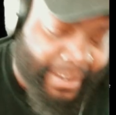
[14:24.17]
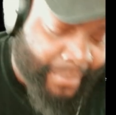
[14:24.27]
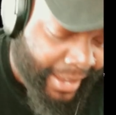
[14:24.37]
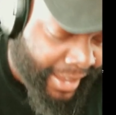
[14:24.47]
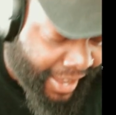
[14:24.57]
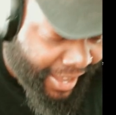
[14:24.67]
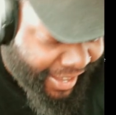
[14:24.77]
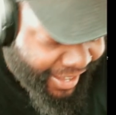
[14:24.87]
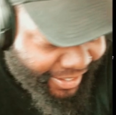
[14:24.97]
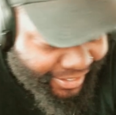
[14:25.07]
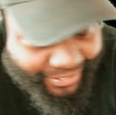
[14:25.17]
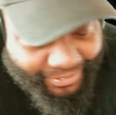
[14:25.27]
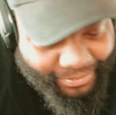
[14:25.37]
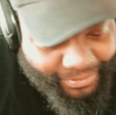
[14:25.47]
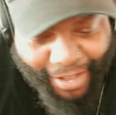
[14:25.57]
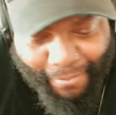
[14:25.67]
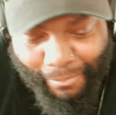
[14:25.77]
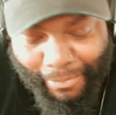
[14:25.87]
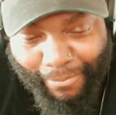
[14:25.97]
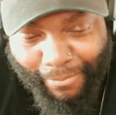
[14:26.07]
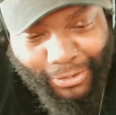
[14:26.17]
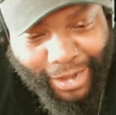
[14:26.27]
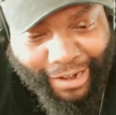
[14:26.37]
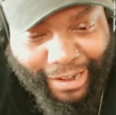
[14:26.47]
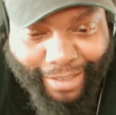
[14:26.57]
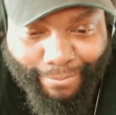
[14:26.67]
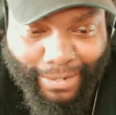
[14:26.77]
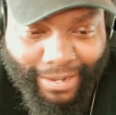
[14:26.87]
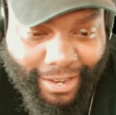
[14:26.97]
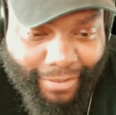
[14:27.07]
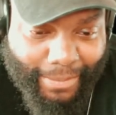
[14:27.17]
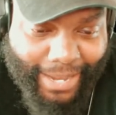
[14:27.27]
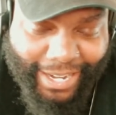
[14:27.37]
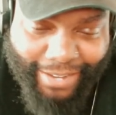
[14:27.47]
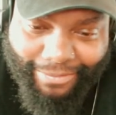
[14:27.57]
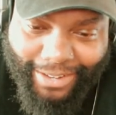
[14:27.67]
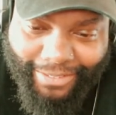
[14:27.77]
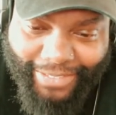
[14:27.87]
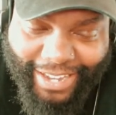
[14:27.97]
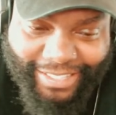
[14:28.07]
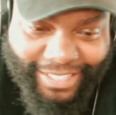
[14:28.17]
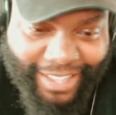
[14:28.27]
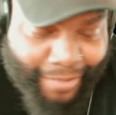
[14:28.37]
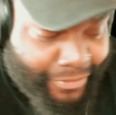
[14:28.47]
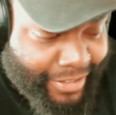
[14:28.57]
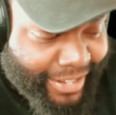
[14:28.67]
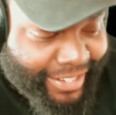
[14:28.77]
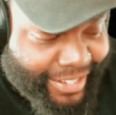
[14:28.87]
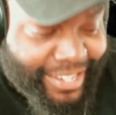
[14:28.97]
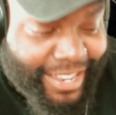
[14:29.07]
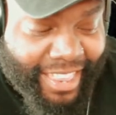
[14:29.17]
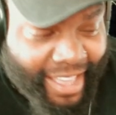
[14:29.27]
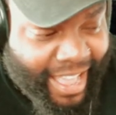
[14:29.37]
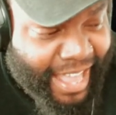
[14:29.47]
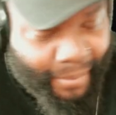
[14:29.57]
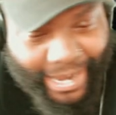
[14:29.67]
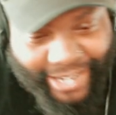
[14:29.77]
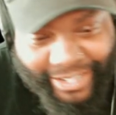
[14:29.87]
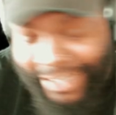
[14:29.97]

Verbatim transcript: man. RIP to everybody involved. That is not funny. The animation